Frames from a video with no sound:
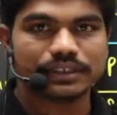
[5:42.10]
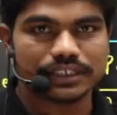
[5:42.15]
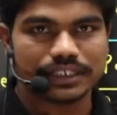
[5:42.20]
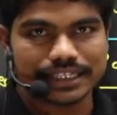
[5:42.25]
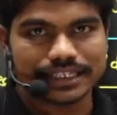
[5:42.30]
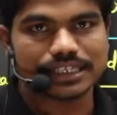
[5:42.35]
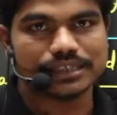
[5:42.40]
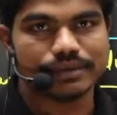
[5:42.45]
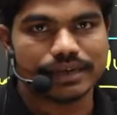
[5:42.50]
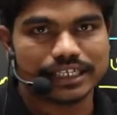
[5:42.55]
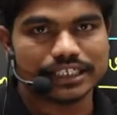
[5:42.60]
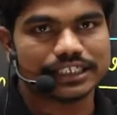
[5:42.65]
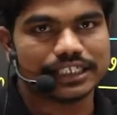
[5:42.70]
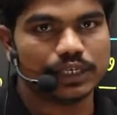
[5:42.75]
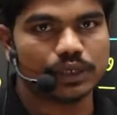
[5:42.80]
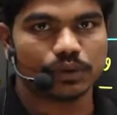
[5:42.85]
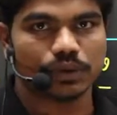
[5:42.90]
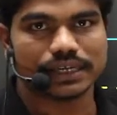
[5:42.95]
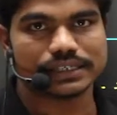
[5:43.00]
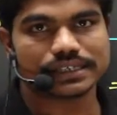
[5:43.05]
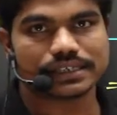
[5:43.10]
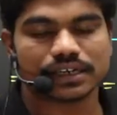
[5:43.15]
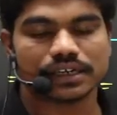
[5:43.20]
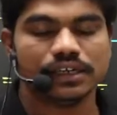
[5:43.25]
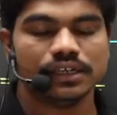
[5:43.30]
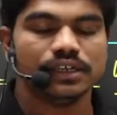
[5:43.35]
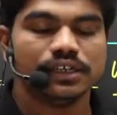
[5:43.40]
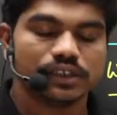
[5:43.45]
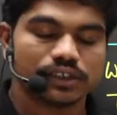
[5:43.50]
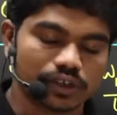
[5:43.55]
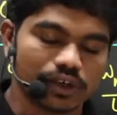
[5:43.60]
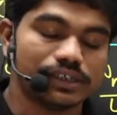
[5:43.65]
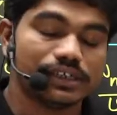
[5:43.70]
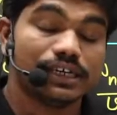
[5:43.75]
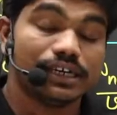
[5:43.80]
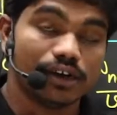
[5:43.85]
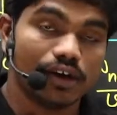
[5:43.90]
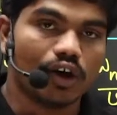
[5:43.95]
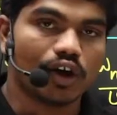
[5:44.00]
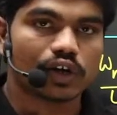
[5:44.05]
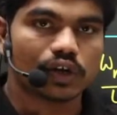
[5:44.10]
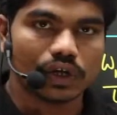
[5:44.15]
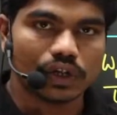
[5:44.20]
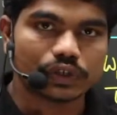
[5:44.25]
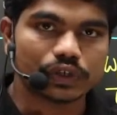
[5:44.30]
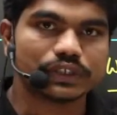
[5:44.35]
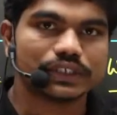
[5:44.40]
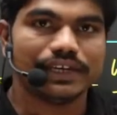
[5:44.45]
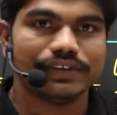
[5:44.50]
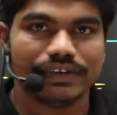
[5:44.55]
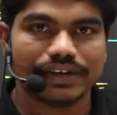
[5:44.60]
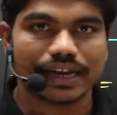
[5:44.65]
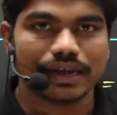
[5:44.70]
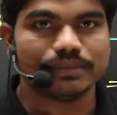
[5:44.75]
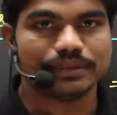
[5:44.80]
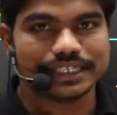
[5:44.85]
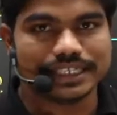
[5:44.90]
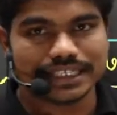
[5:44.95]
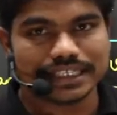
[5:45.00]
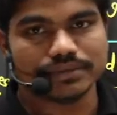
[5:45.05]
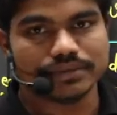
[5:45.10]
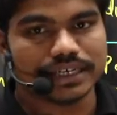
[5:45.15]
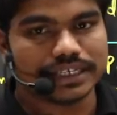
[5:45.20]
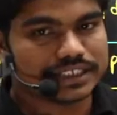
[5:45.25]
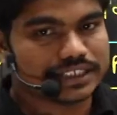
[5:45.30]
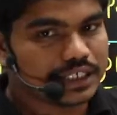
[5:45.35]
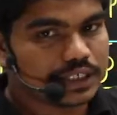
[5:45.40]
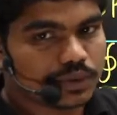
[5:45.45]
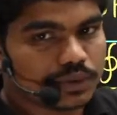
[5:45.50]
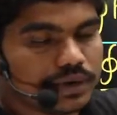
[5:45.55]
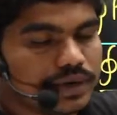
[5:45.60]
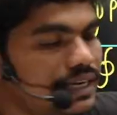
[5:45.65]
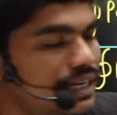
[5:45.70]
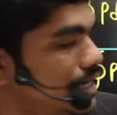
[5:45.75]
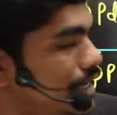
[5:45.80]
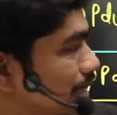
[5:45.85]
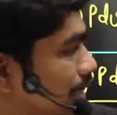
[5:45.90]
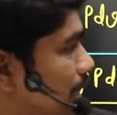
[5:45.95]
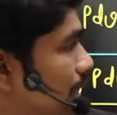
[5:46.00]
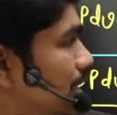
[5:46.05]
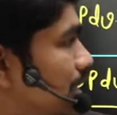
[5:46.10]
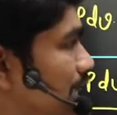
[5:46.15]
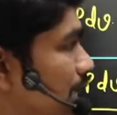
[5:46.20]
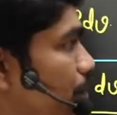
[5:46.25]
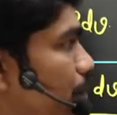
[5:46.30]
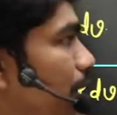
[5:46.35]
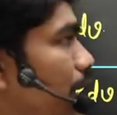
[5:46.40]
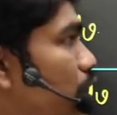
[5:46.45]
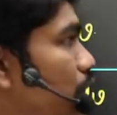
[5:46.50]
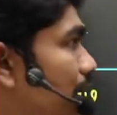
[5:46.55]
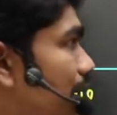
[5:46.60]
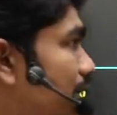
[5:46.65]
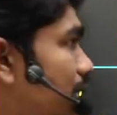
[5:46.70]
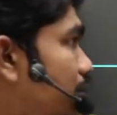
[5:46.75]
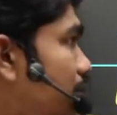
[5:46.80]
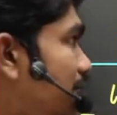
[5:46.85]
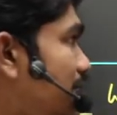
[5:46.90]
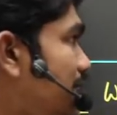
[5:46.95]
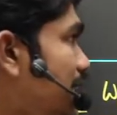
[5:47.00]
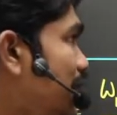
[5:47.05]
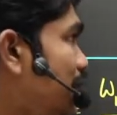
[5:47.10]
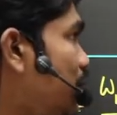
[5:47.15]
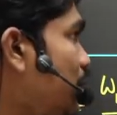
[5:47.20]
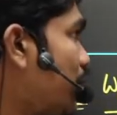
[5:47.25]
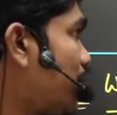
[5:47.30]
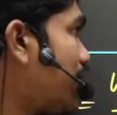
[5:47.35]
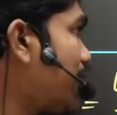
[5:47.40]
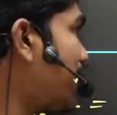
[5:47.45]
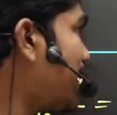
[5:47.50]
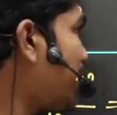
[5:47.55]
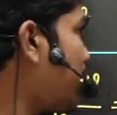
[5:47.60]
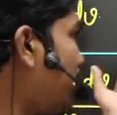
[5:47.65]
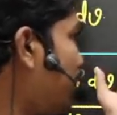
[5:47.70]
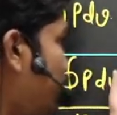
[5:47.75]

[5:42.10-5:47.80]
T3 minus T2, correct? Sorry, in Otto also CV times T3 minus T2, in diesel CP into T3 minus T2, you can get W